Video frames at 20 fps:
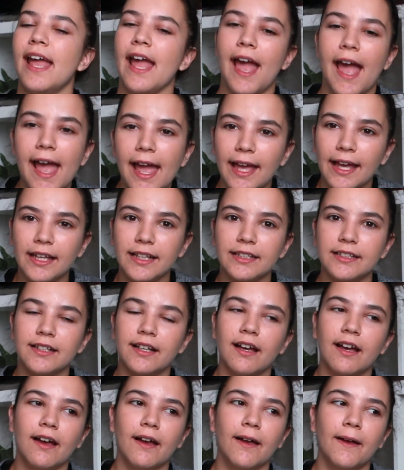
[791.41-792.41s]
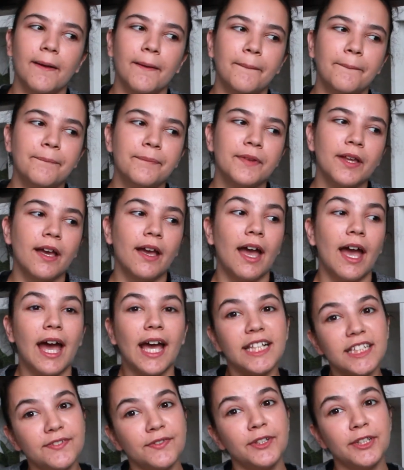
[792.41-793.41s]
And
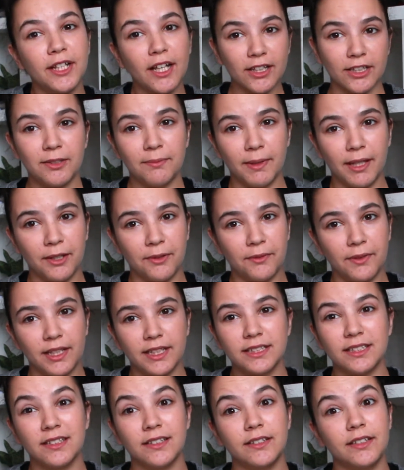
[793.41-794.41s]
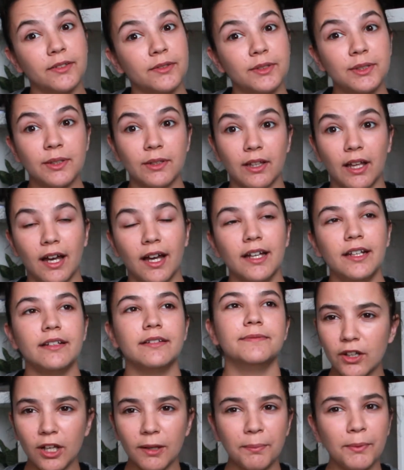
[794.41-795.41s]
as for documentaries, there's a lot.
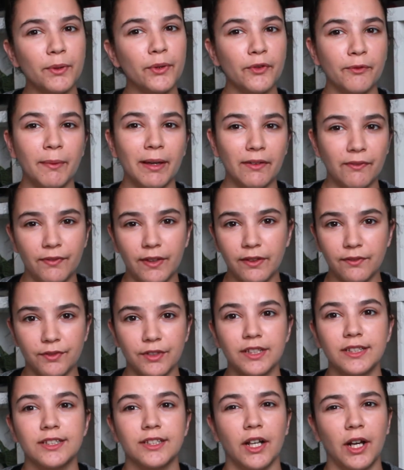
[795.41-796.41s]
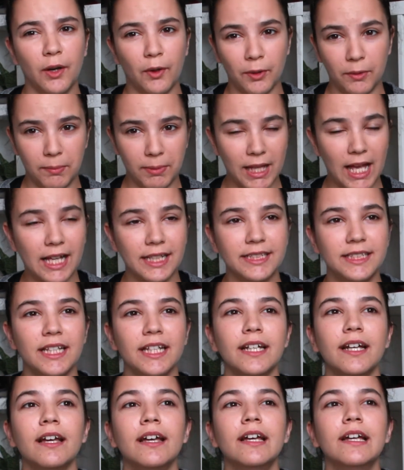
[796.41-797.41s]
A couple of my favorites are on
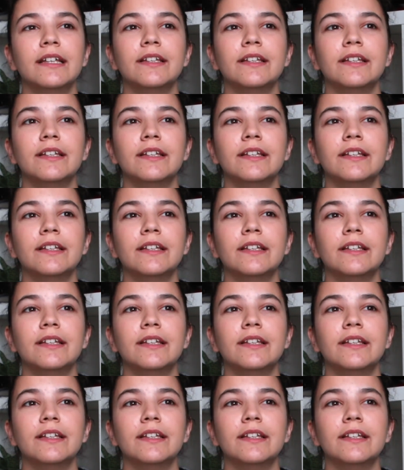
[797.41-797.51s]
plastic.